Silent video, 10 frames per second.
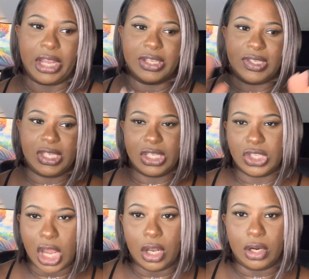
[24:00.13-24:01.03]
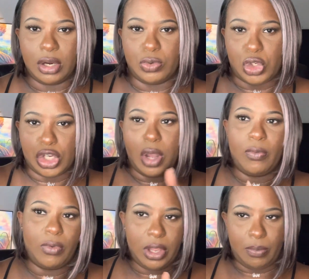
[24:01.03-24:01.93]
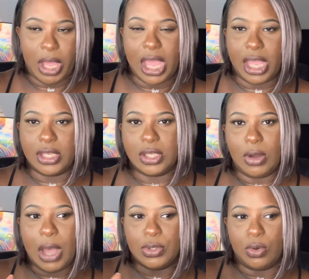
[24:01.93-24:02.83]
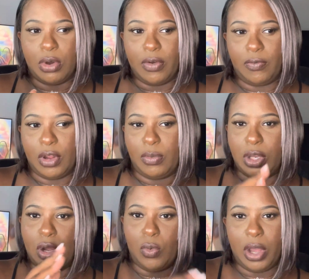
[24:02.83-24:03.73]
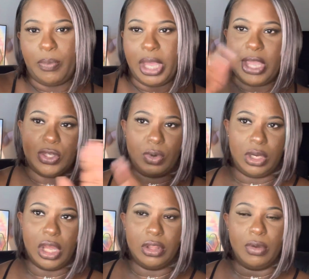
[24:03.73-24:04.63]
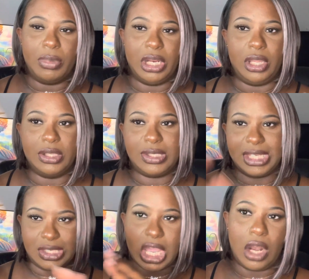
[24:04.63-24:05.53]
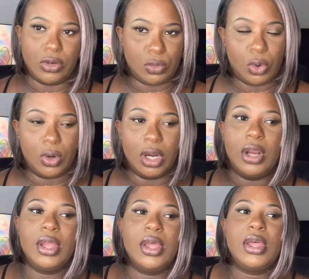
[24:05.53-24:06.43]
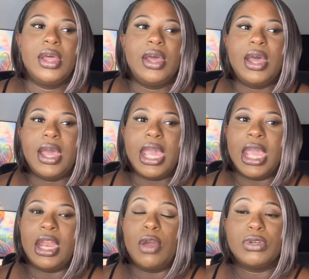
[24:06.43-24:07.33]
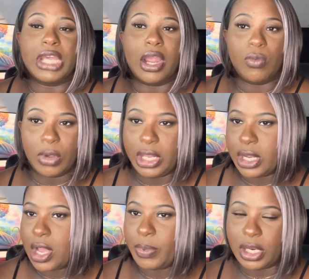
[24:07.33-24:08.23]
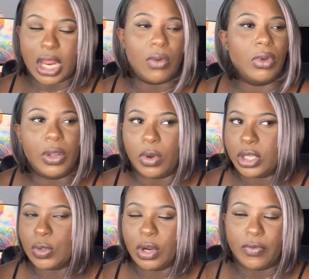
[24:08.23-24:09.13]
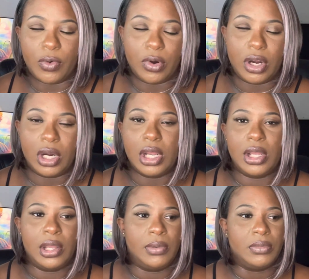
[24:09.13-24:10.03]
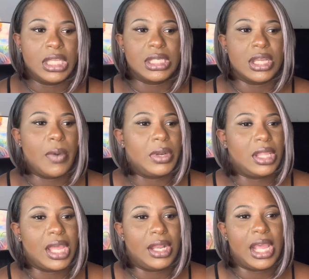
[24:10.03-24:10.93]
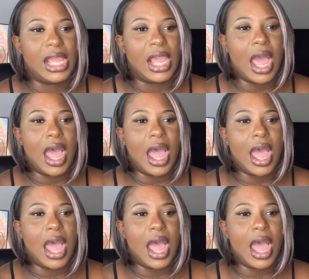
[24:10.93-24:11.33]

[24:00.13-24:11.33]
a $6 jump in pay. So I was going from, one pay to another, but at $6 more. And it was like a company that I really wanted to work for. It's a company that like